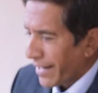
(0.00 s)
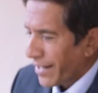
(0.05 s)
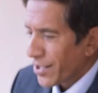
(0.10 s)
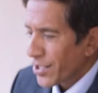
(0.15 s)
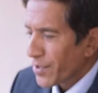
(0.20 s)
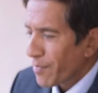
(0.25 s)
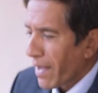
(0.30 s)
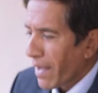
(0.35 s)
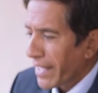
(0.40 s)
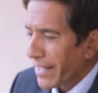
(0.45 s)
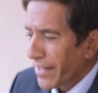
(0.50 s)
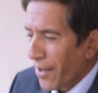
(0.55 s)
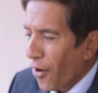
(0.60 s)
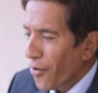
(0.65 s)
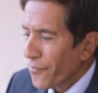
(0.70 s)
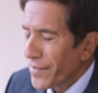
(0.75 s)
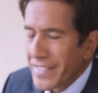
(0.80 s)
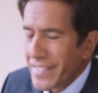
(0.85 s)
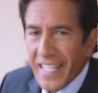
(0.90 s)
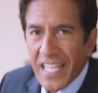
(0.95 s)
Here's my
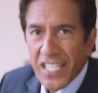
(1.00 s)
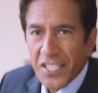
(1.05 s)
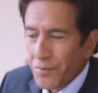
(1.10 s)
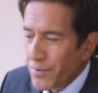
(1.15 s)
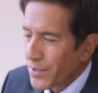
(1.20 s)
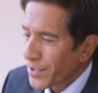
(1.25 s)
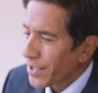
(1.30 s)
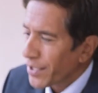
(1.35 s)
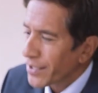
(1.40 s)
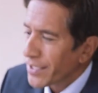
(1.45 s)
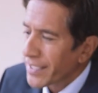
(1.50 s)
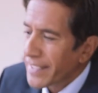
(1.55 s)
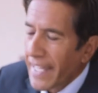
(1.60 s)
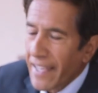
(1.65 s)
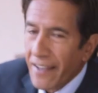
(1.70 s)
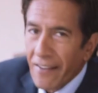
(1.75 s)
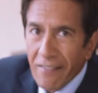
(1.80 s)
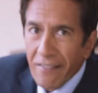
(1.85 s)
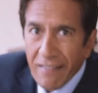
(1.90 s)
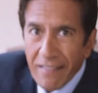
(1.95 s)
COVID test results
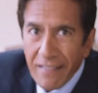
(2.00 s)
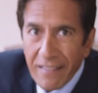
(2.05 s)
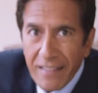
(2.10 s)
now.